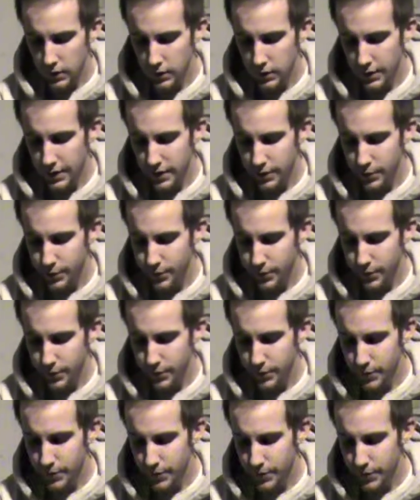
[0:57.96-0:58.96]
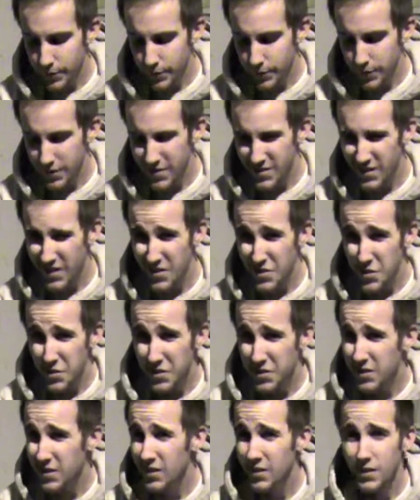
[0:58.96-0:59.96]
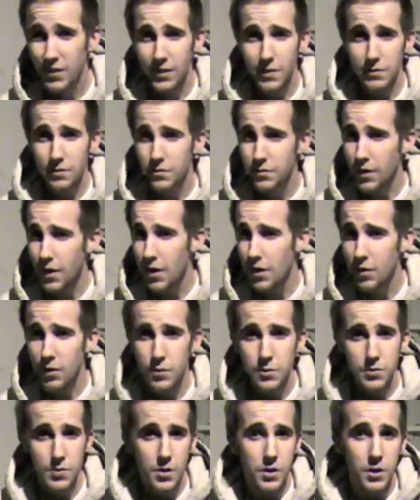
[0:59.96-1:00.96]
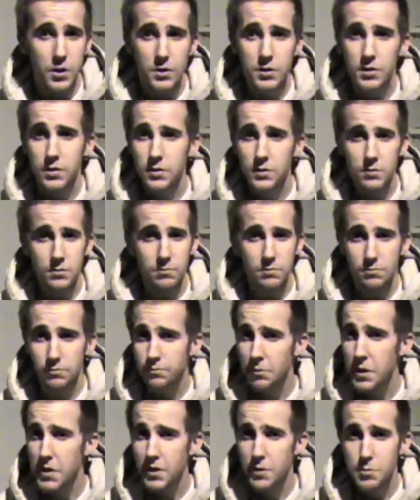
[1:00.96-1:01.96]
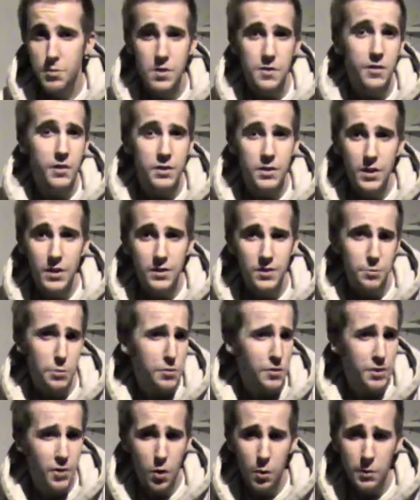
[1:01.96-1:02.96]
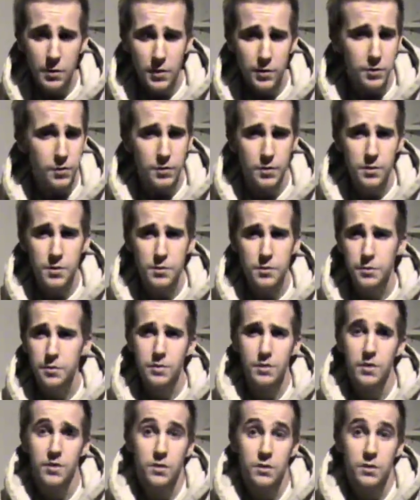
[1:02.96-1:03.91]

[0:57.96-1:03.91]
Now, the scheduling of all those drugs makes perfect sense. No medicinal use. There